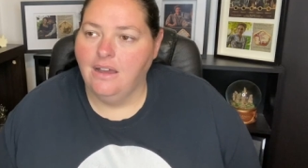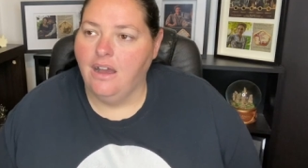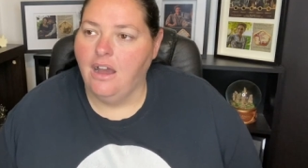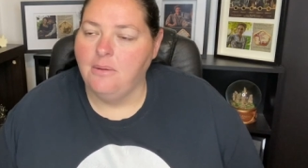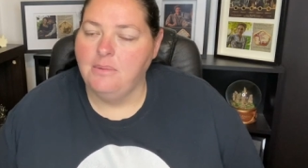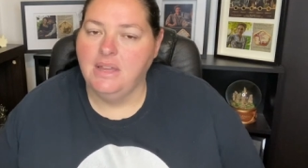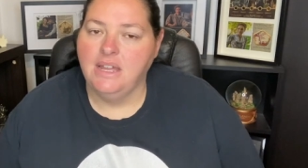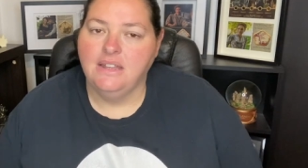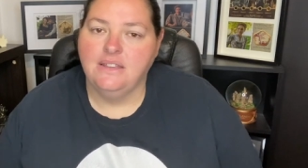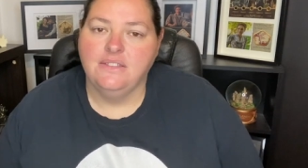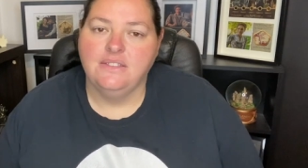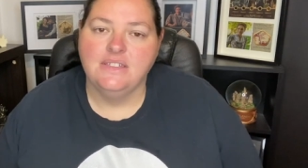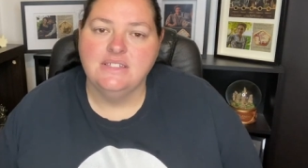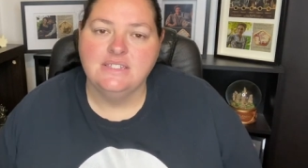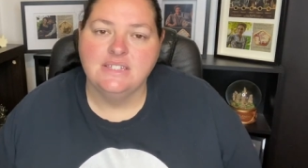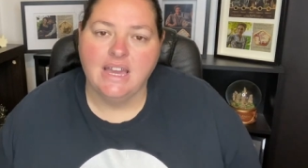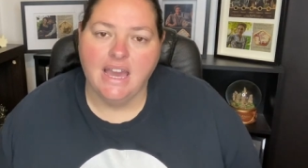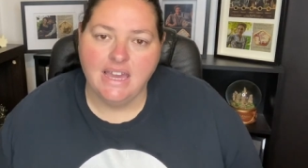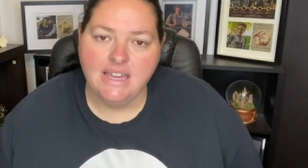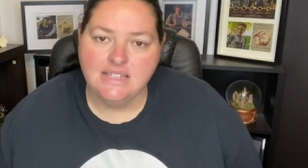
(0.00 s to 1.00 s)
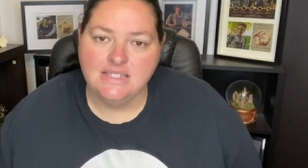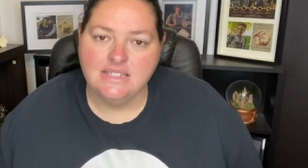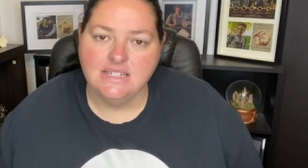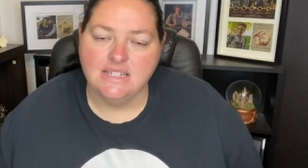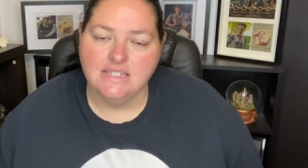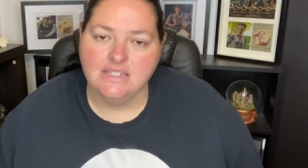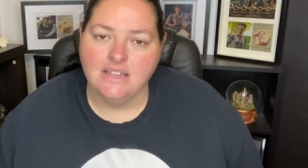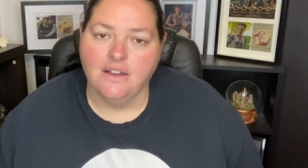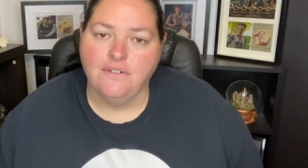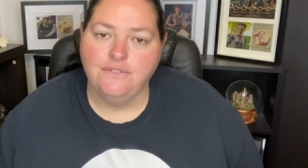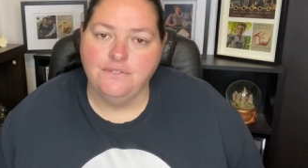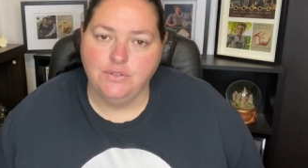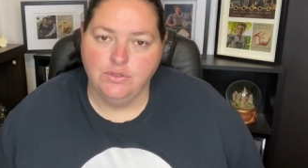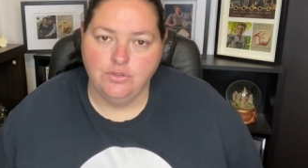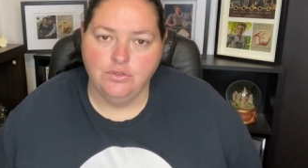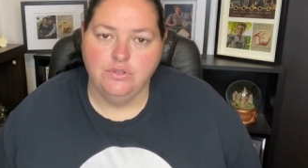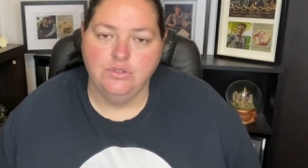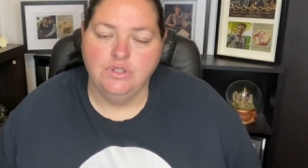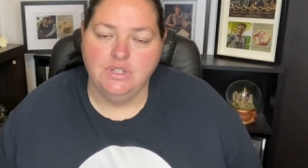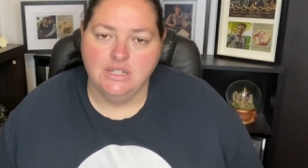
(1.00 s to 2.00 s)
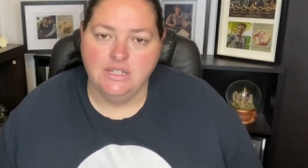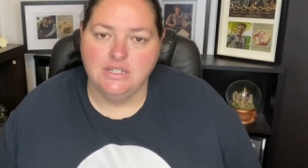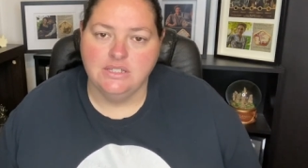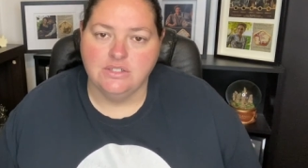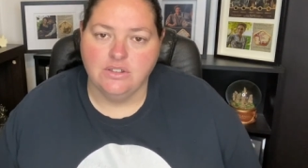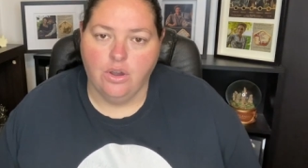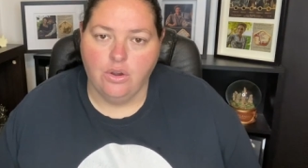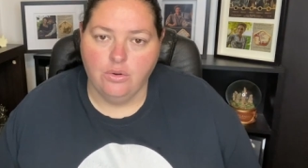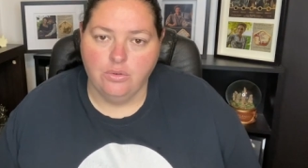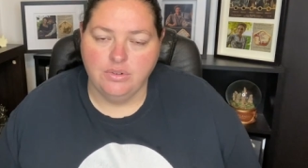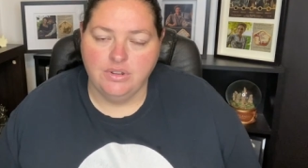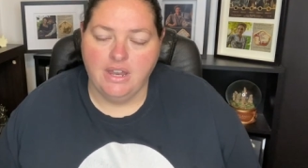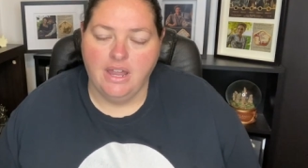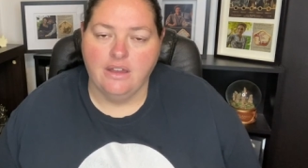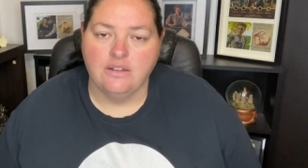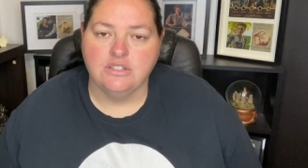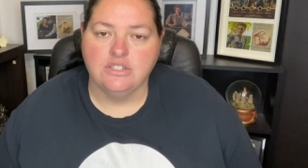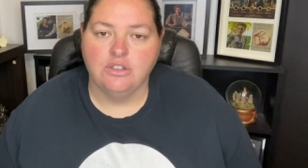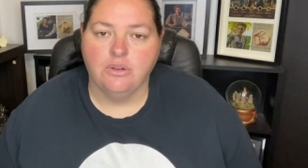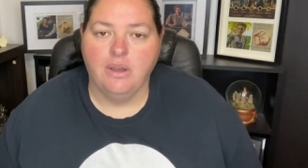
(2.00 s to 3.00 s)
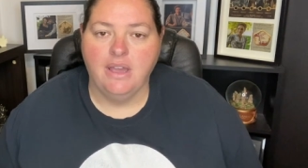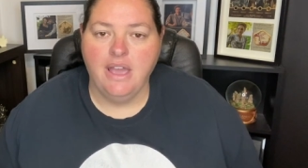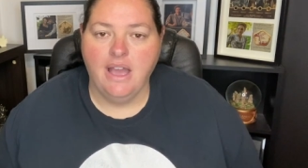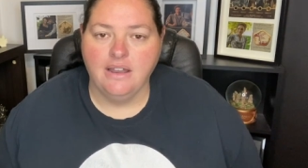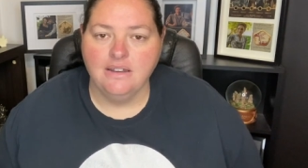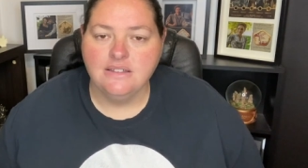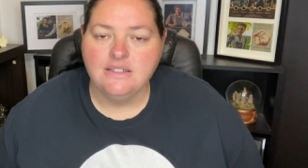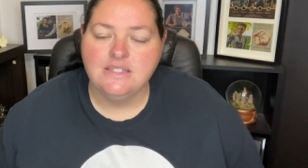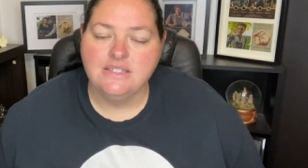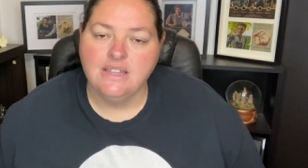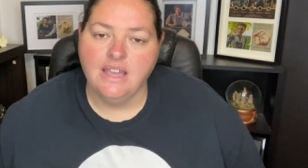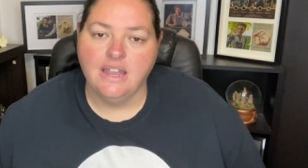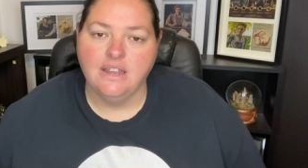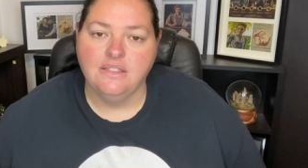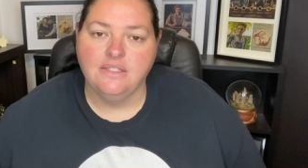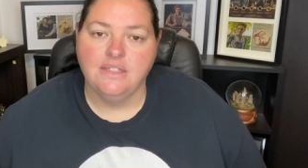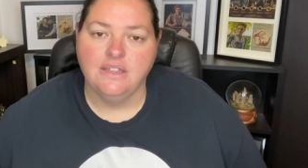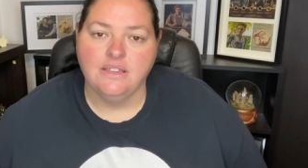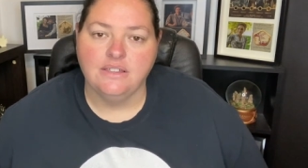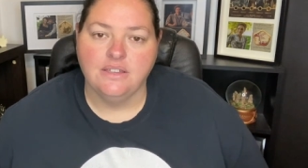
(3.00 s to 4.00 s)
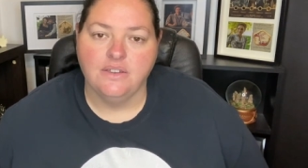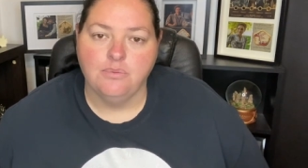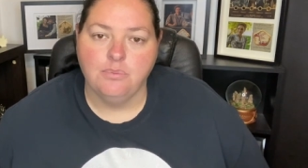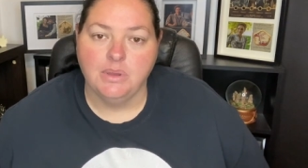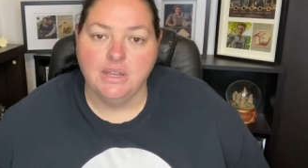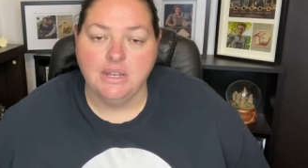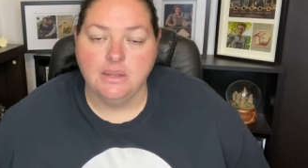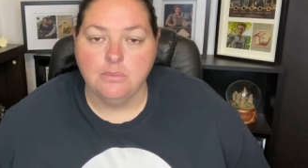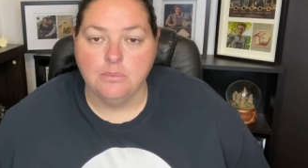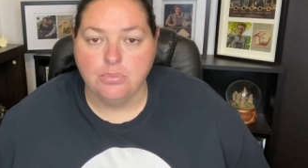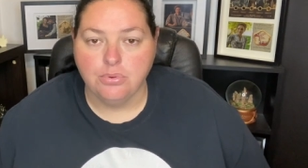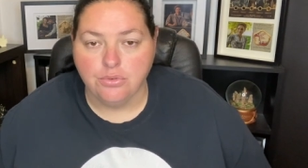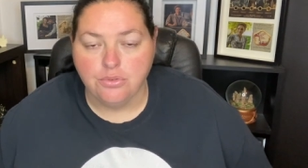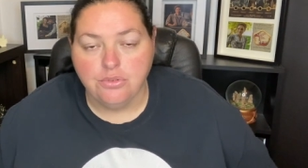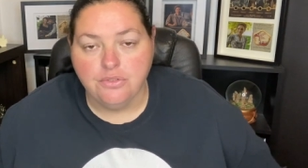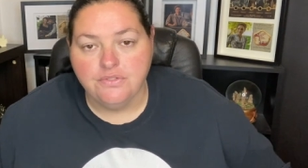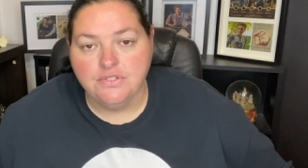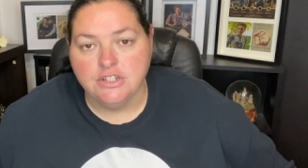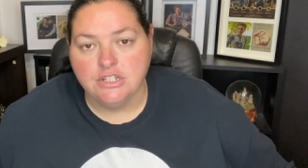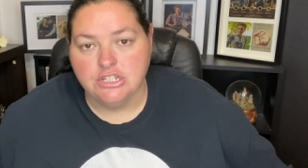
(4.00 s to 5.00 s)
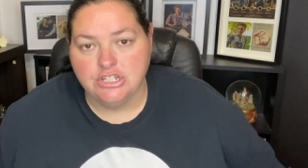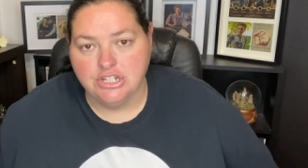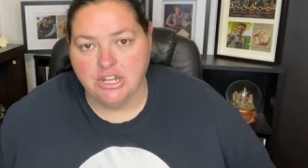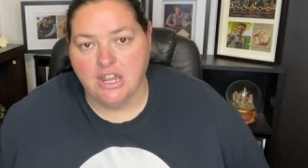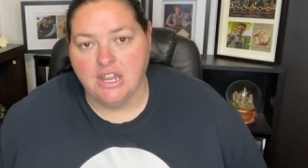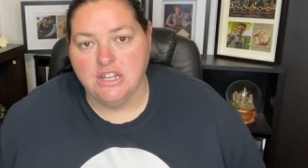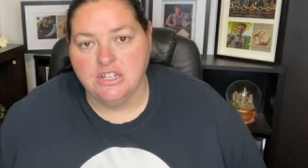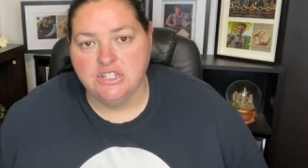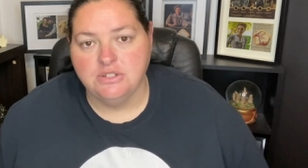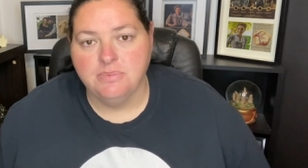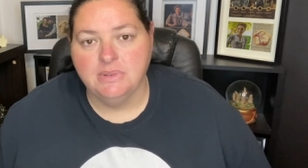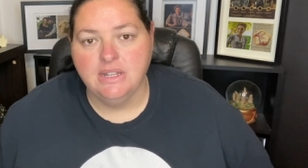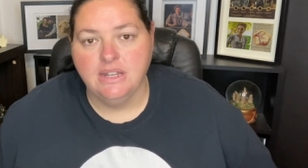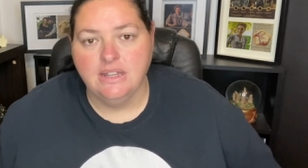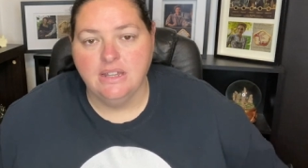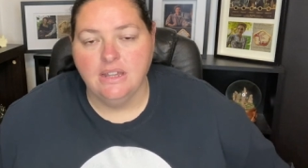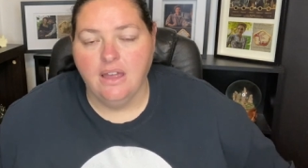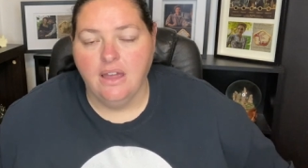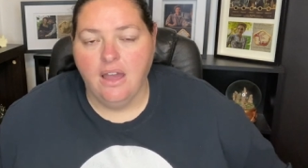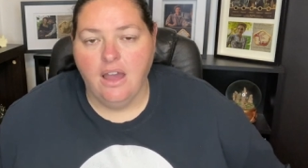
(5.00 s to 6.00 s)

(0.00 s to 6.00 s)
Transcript: I mean, this case is a few years old now, so I understand things have been improved and changed, but